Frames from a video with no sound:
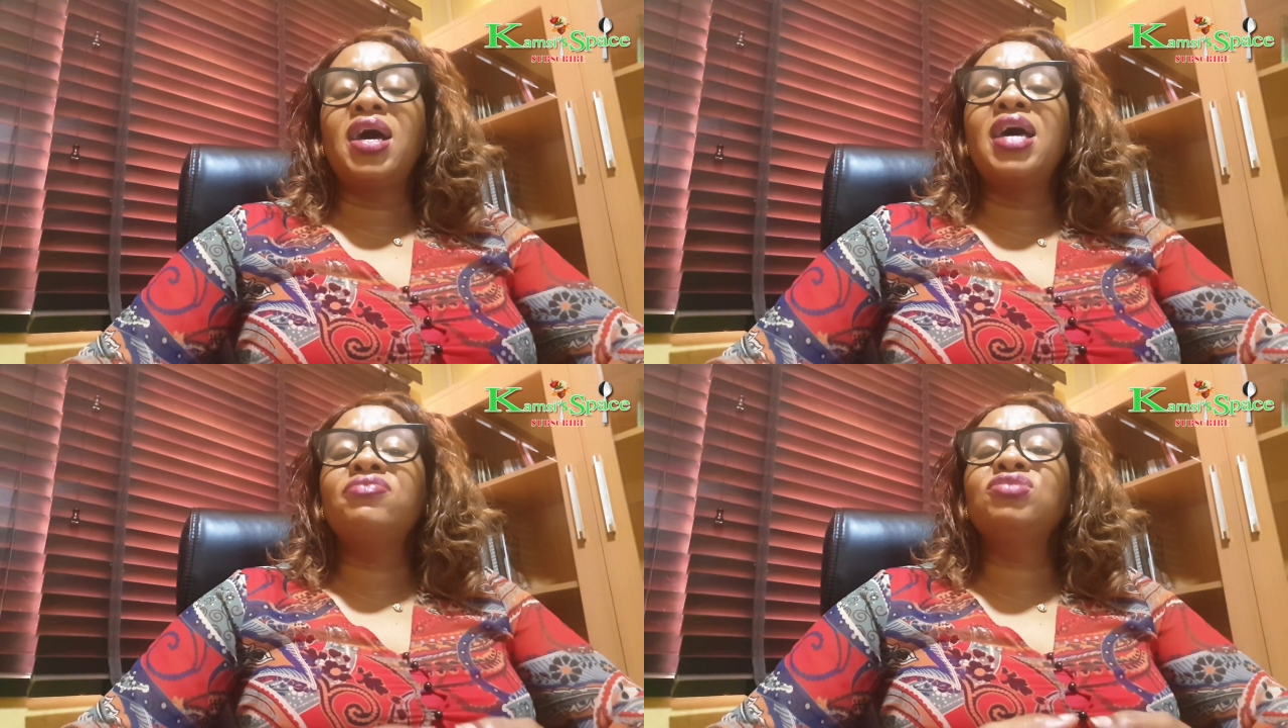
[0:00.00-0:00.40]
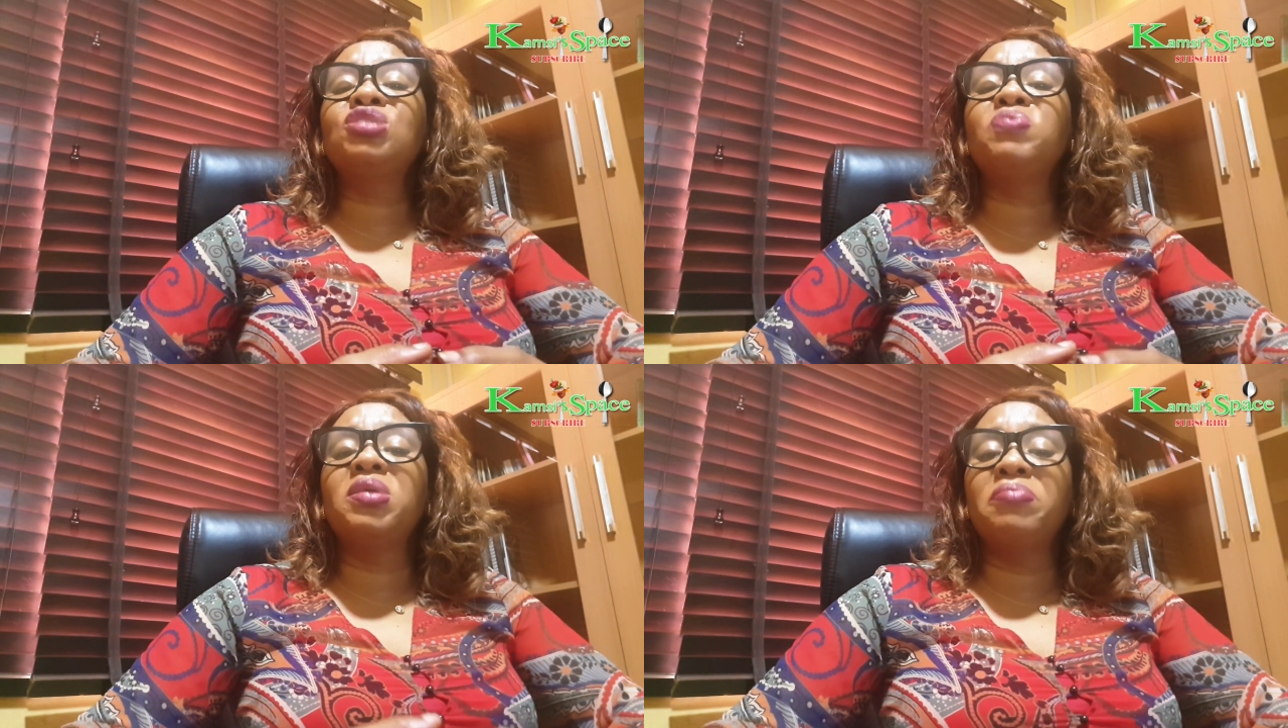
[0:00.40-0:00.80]
I have to
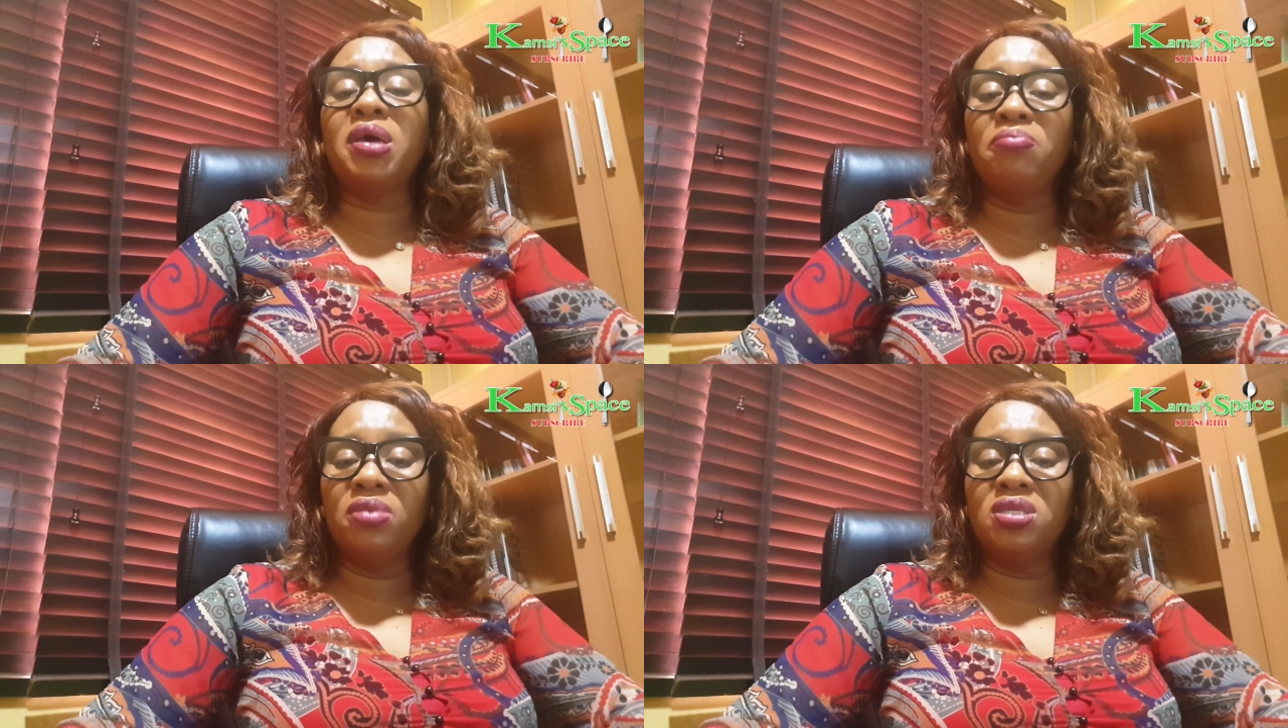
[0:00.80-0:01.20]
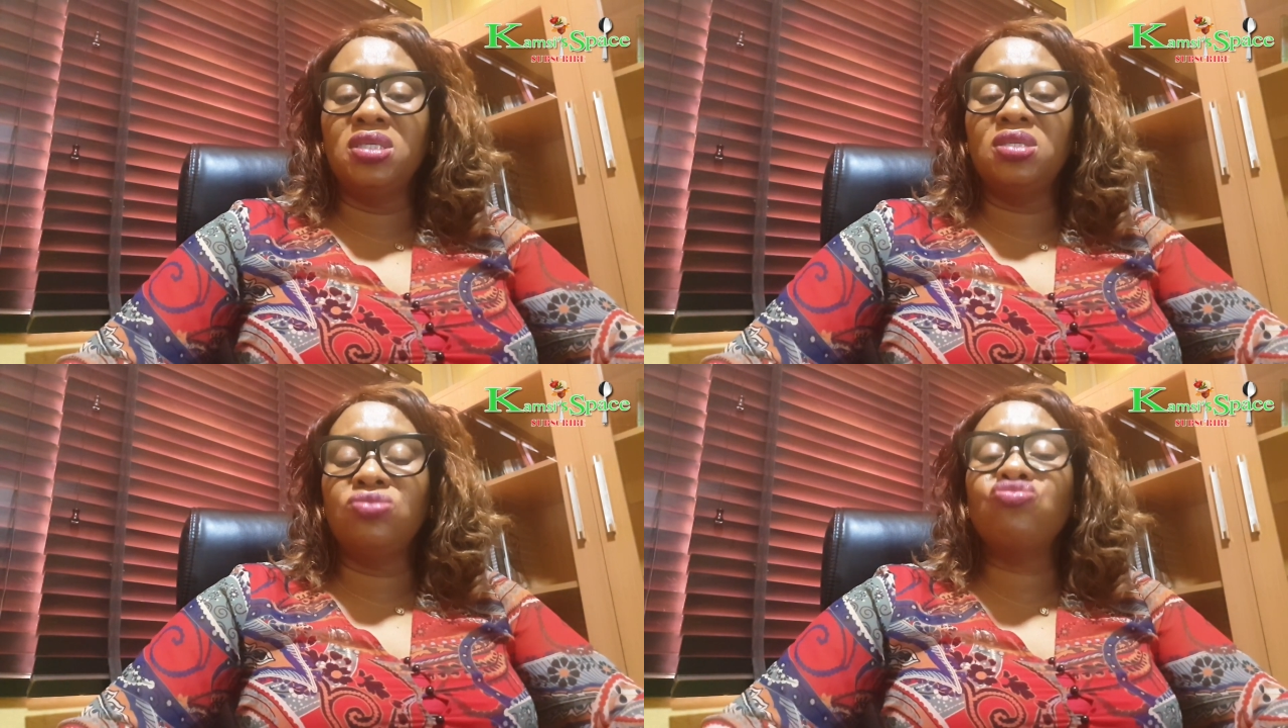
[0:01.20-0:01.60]
spend my
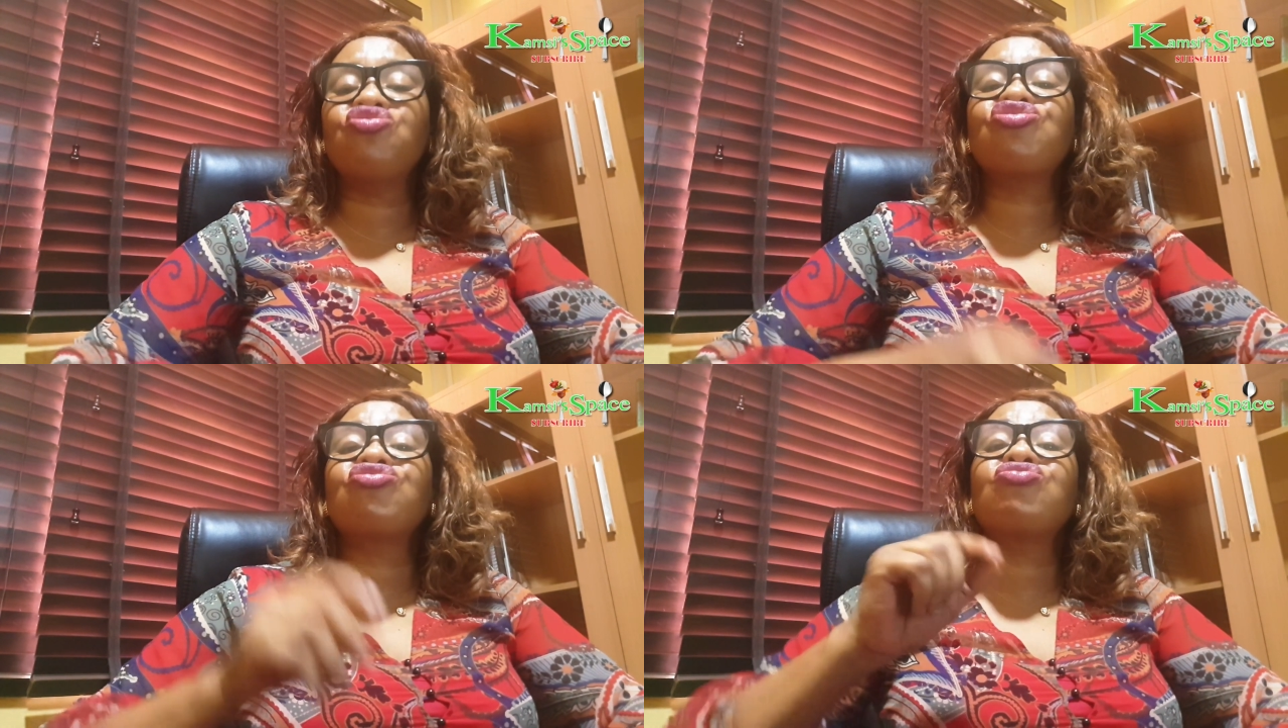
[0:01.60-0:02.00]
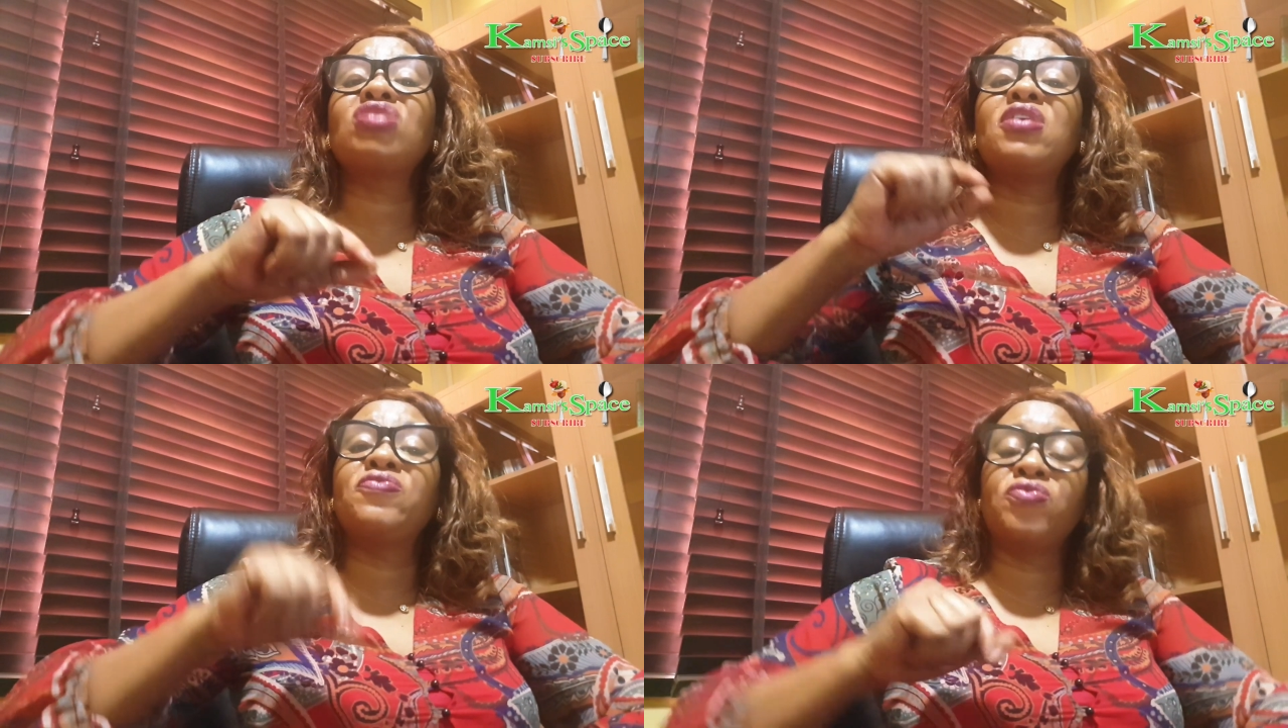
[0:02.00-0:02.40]
money to
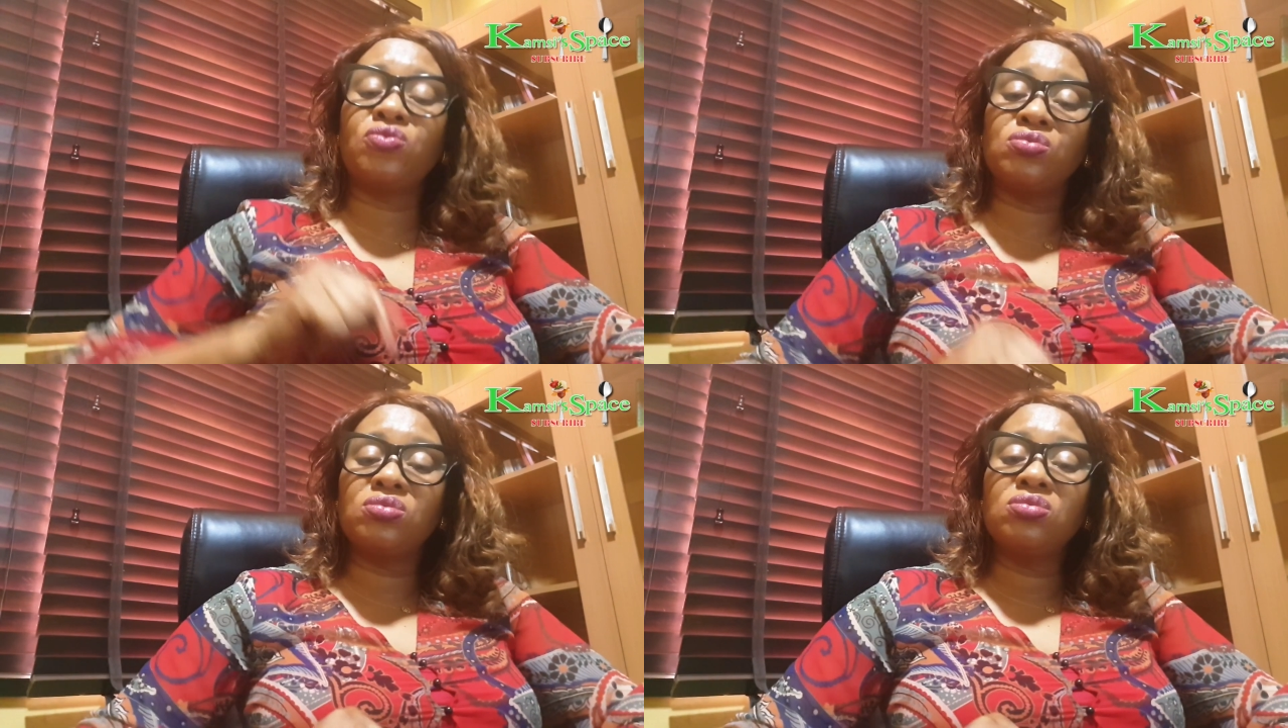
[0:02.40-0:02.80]
travel